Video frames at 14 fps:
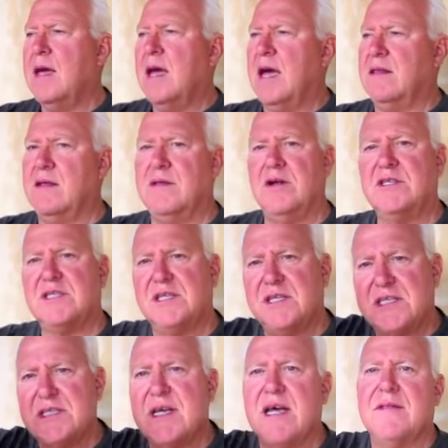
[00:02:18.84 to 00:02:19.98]
And then there's the
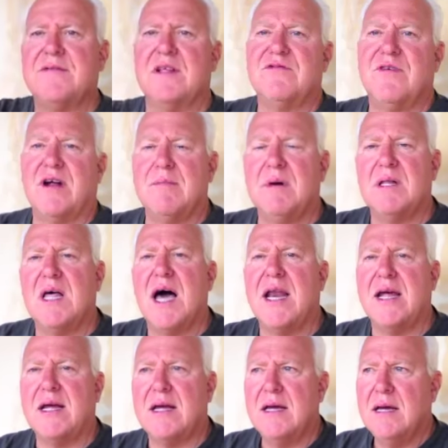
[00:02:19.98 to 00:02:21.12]
descent that's very
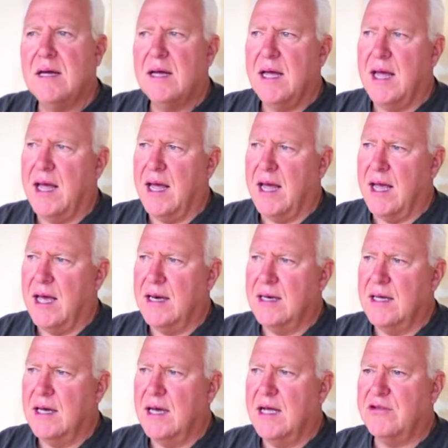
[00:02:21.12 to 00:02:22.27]
melodic, and
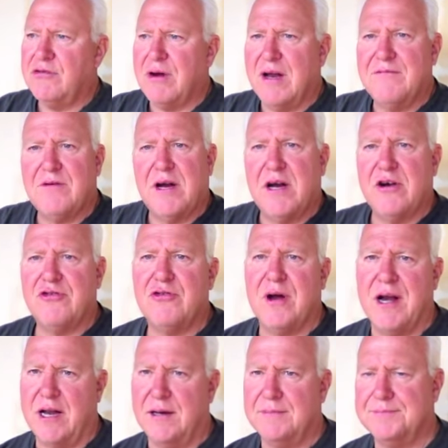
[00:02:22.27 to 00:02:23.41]
that's great for ear
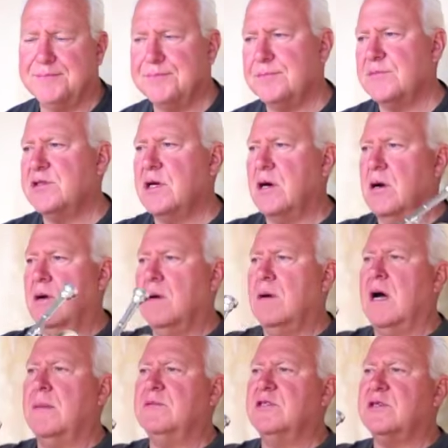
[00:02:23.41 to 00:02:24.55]
training. So
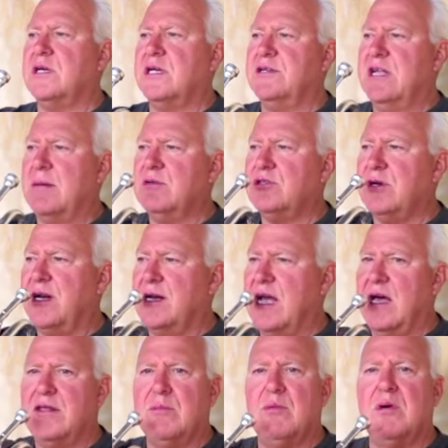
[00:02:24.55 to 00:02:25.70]
I'm just going to demonstrate it
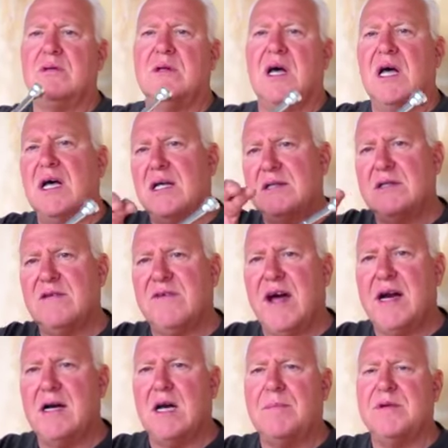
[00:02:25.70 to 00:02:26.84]
now, and then we'll
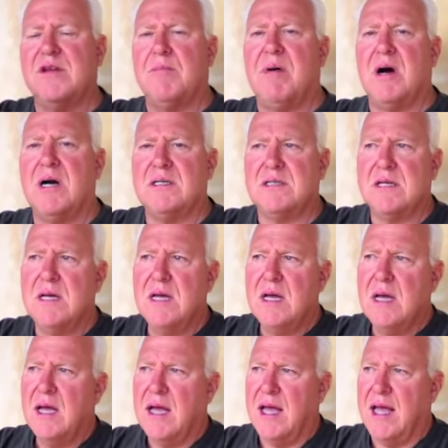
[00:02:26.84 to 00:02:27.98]
divide it up into parts,
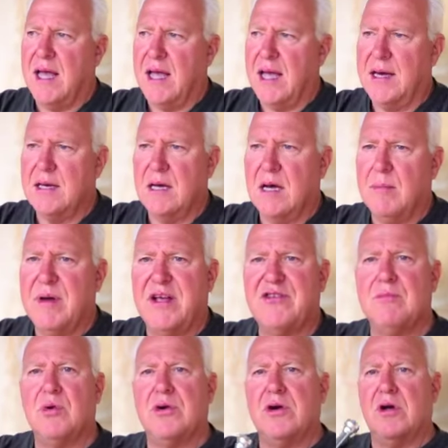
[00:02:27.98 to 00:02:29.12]
and I'll make
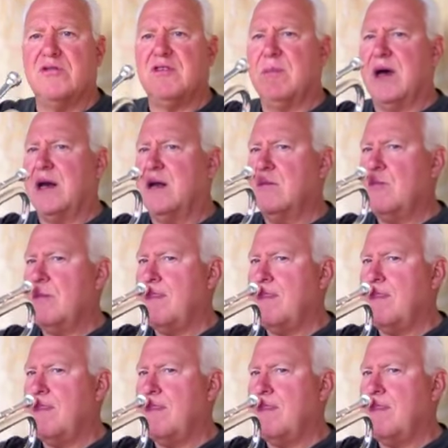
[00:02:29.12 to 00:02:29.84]
some more notes about it.